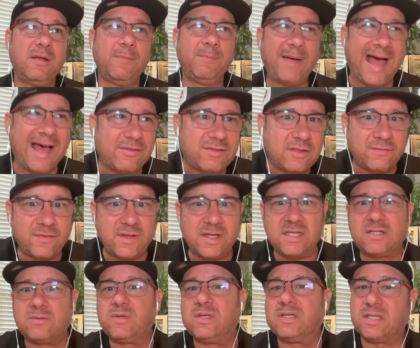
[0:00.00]
path of
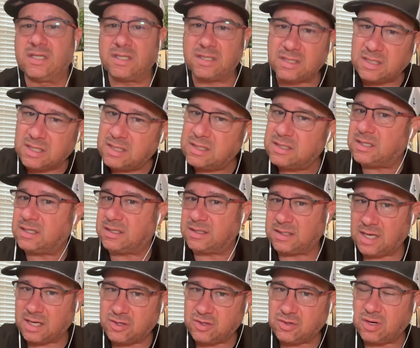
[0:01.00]
least resistance,
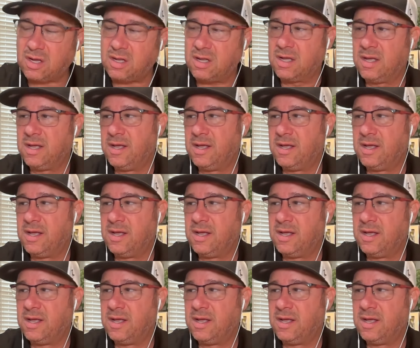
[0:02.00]
etc.